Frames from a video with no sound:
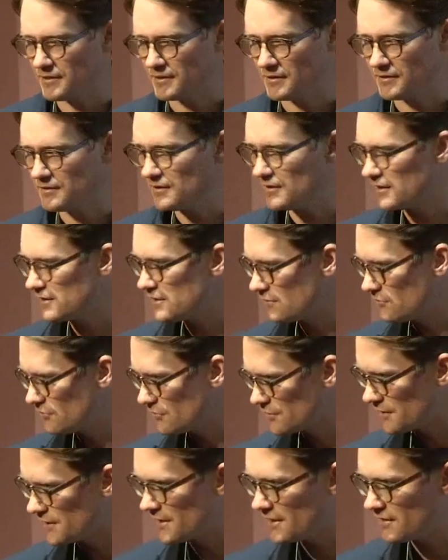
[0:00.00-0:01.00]
And I think
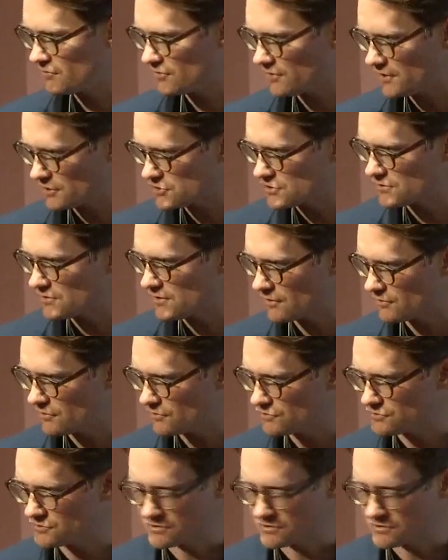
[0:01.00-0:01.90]
we're going to have a lecture that goes